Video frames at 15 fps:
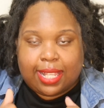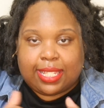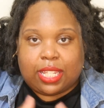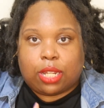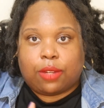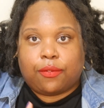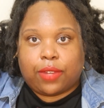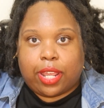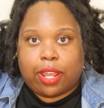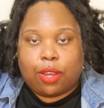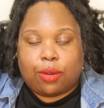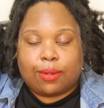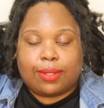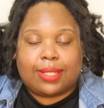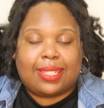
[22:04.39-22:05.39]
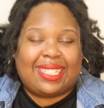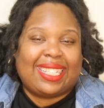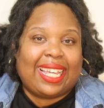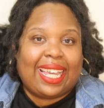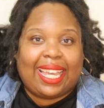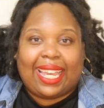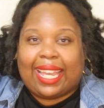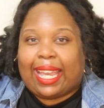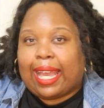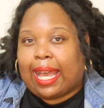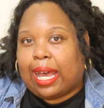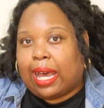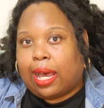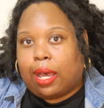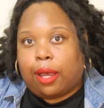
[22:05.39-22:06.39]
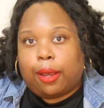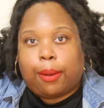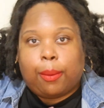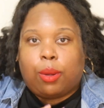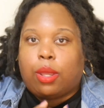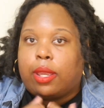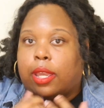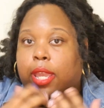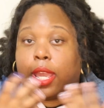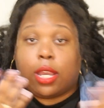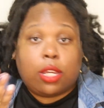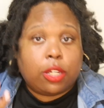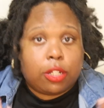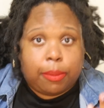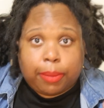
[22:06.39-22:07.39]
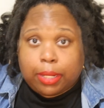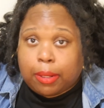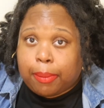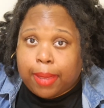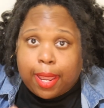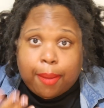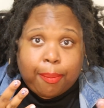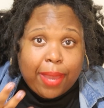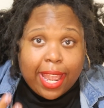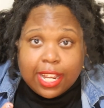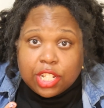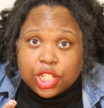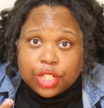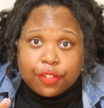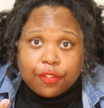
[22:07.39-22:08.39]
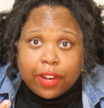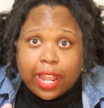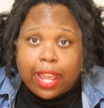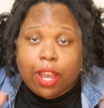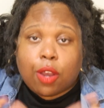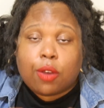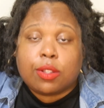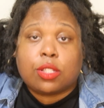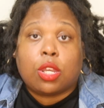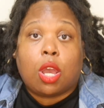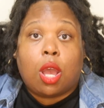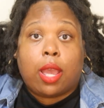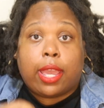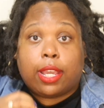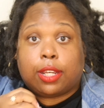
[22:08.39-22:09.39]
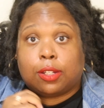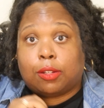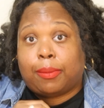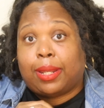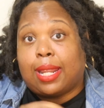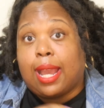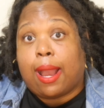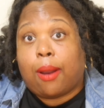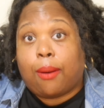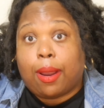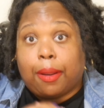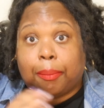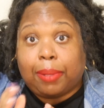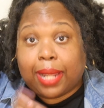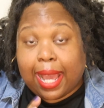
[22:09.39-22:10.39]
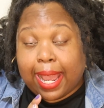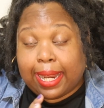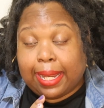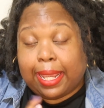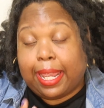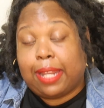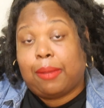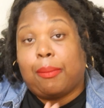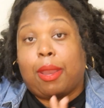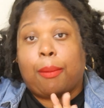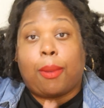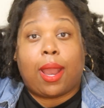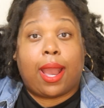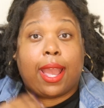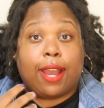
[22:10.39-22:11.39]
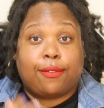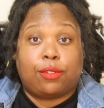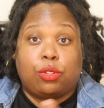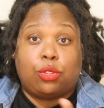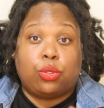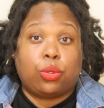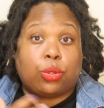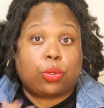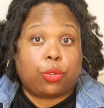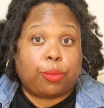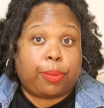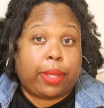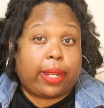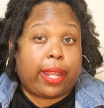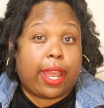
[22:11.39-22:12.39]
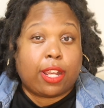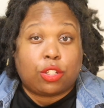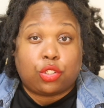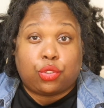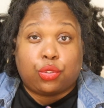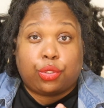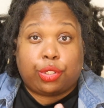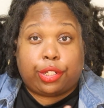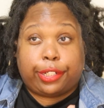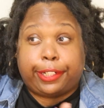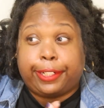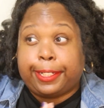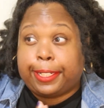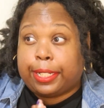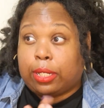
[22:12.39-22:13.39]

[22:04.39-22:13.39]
set of nails. It could have been a bad batch of nails. It could have been how I applied it. Maybe I have to do a little bit extra